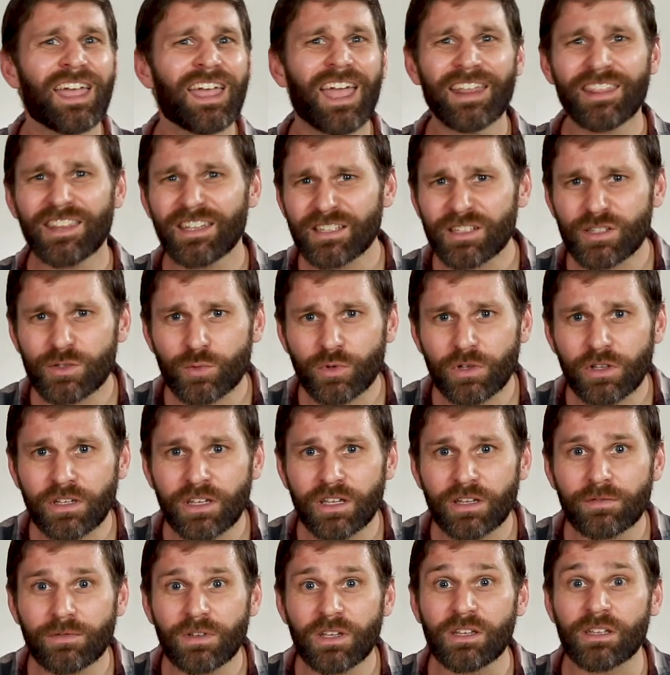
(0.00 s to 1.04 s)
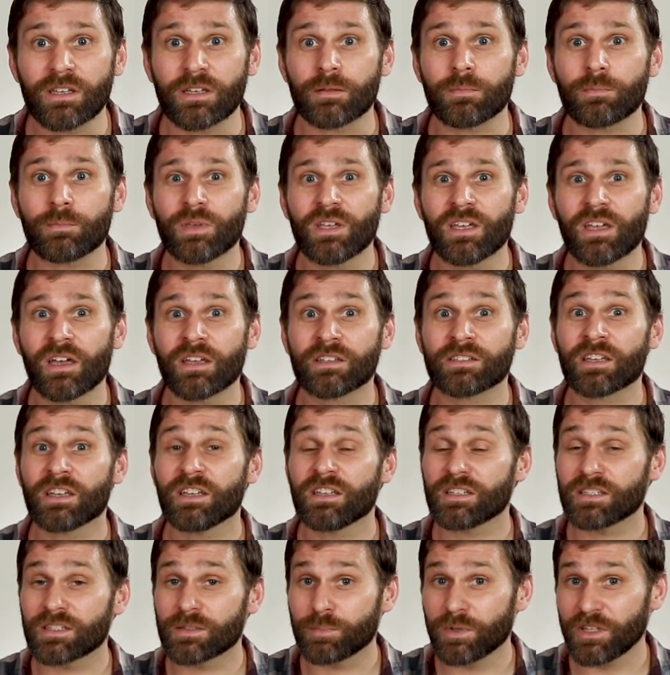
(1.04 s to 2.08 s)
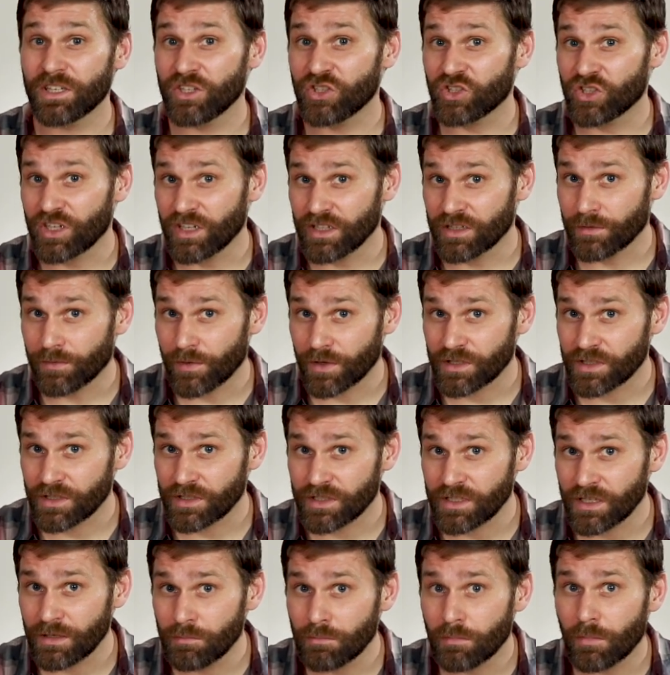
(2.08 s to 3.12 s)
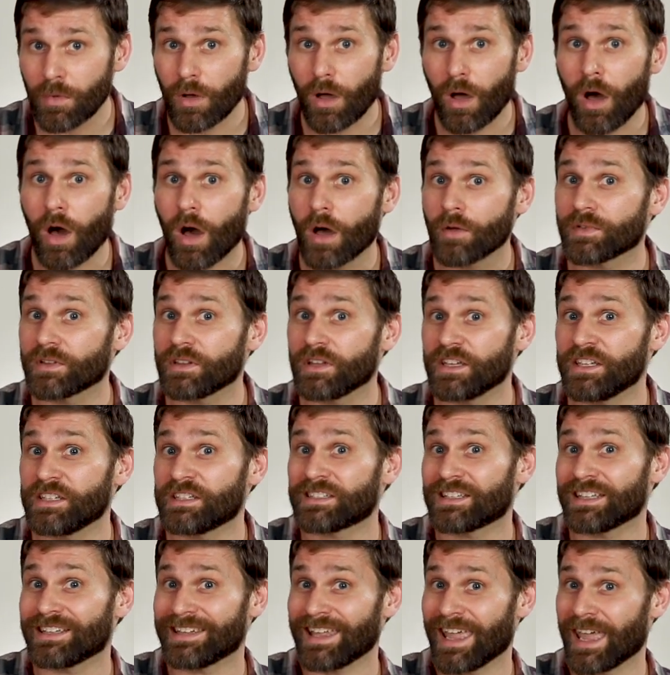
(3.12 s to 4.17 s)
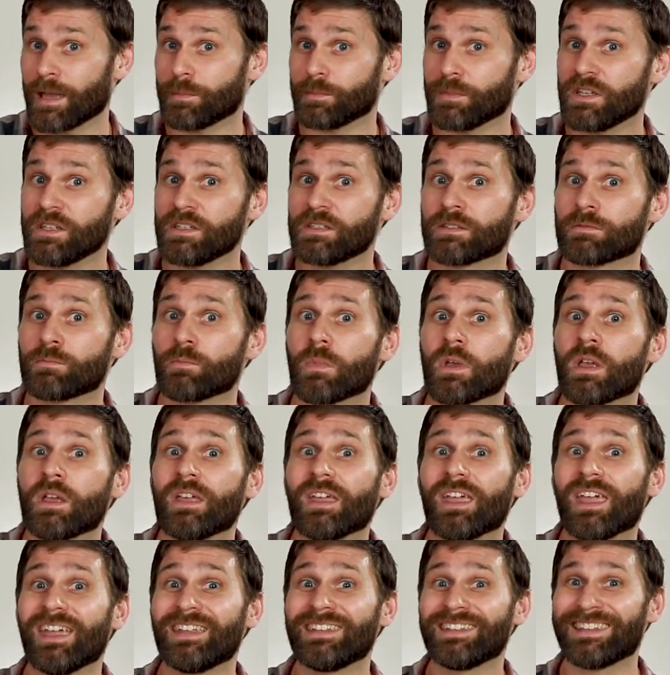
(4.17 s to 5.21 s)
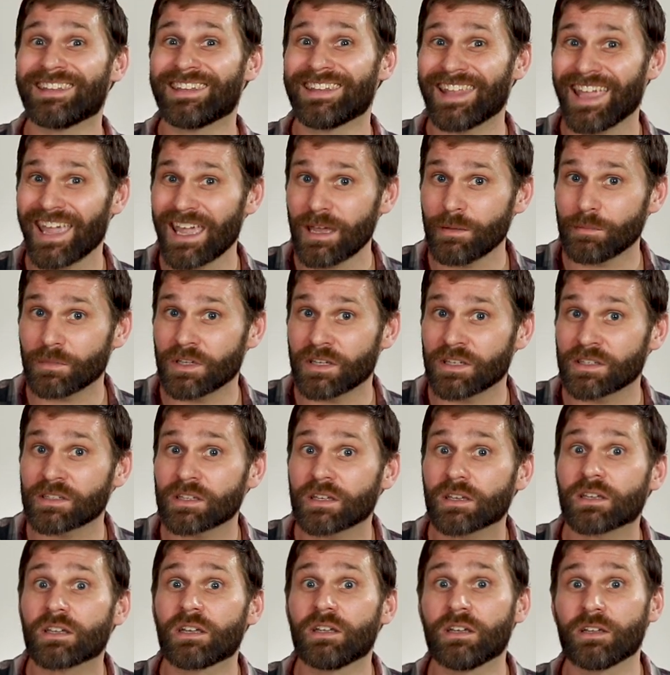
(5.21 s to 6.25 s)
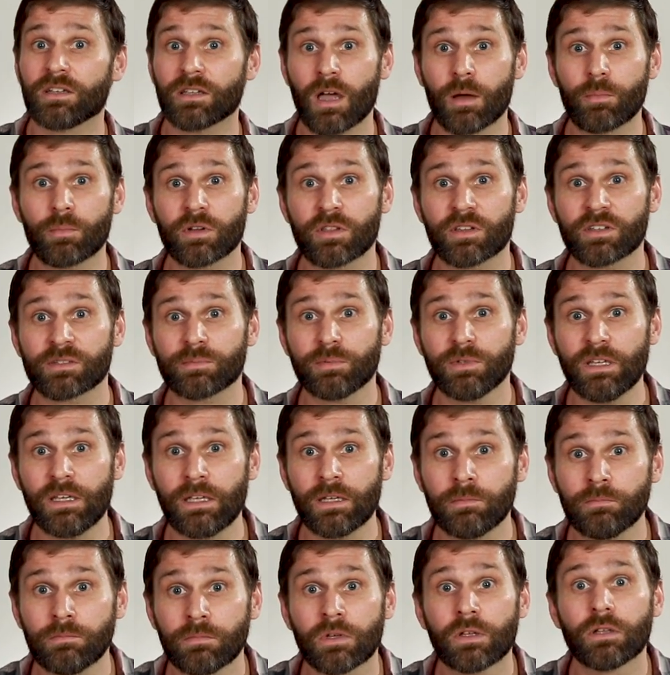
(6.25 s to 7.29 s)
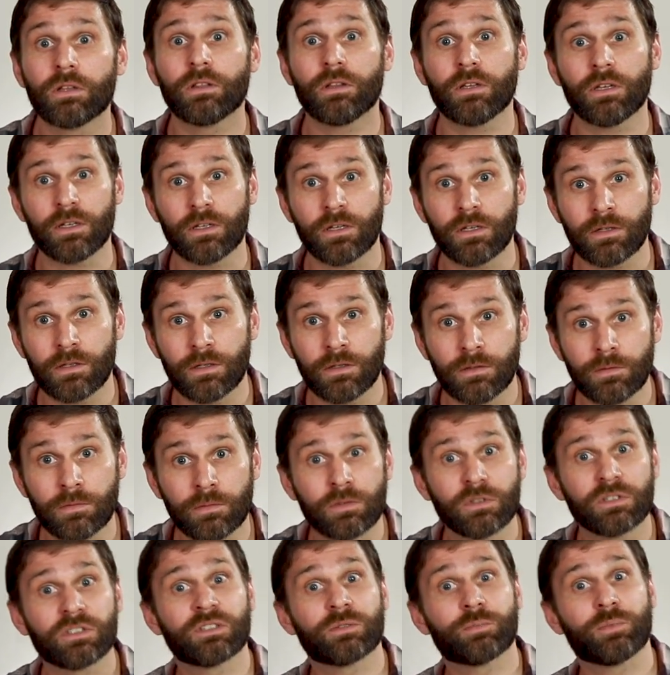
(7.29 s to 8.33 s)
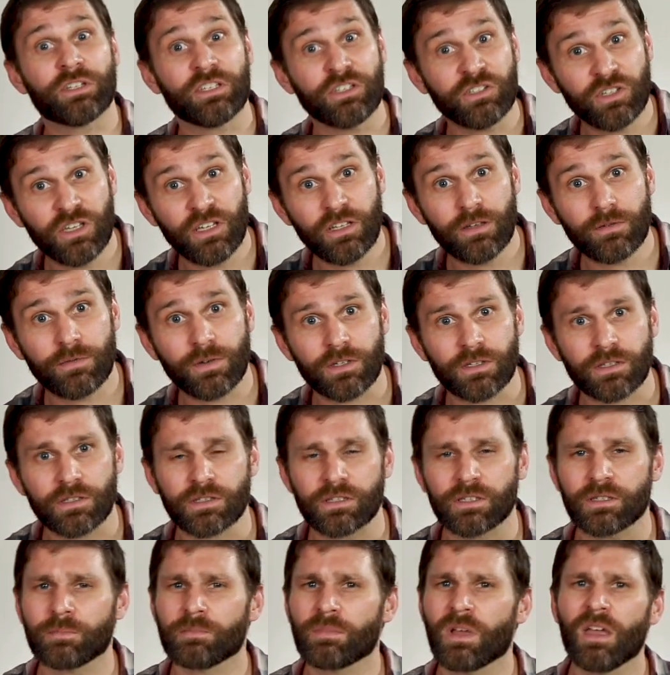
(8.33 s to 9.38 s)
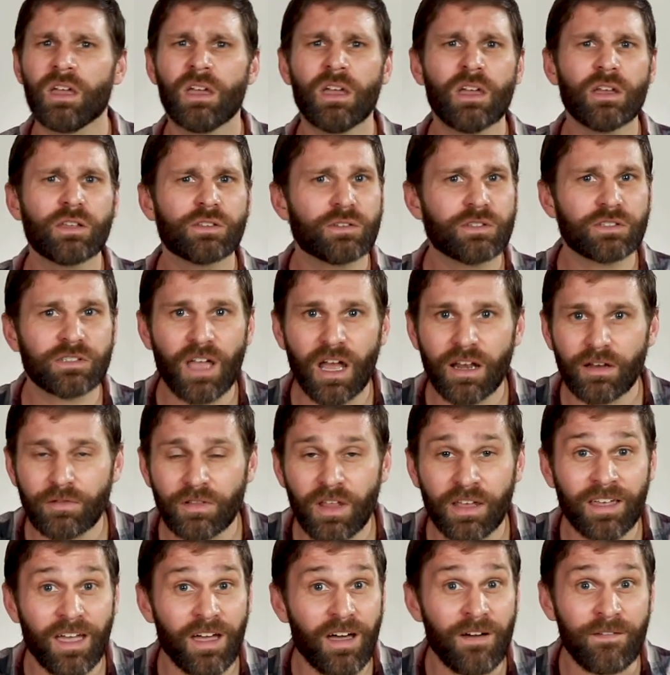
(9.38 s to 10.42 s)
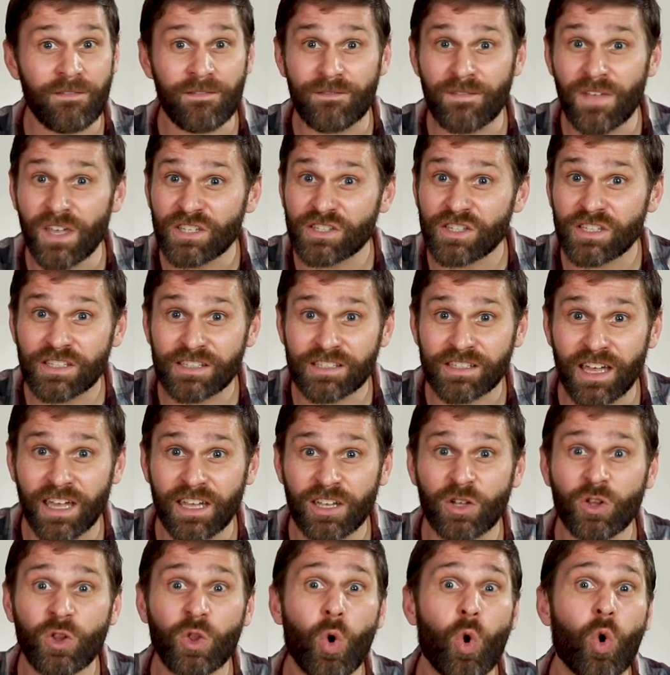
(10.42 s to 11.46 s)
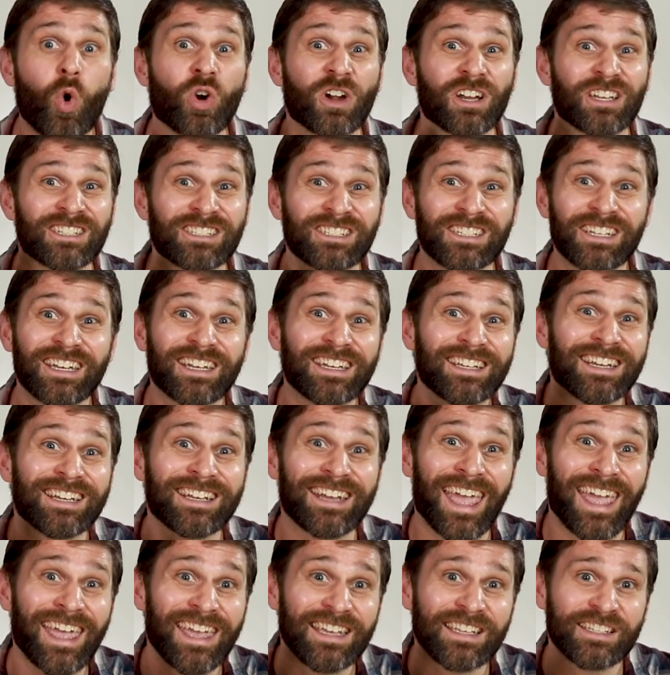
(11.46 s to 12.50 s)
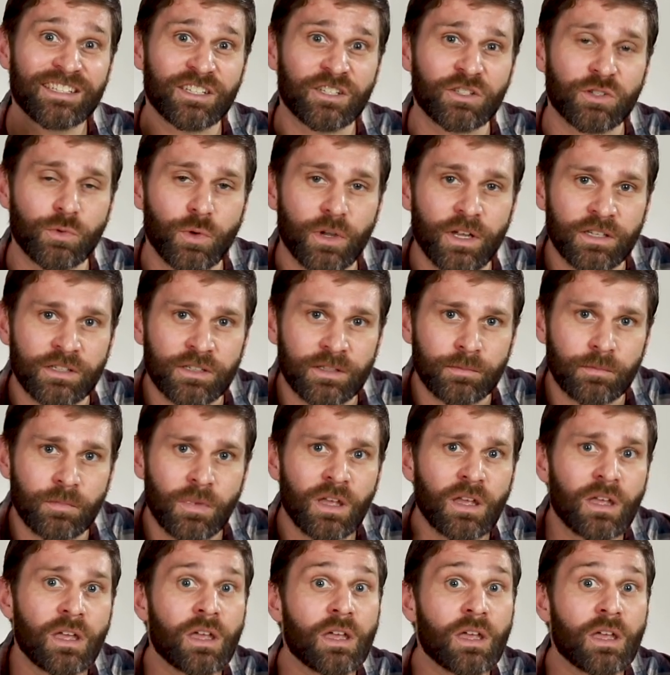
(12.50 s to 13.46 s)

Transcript: And this is really convenient because spleen qi deficiency often leads to dampness, and dampness can encumber the spleen, leading to spleen qi deficiency. So it's kind of like a vicious cycle or a chicken and egg situation.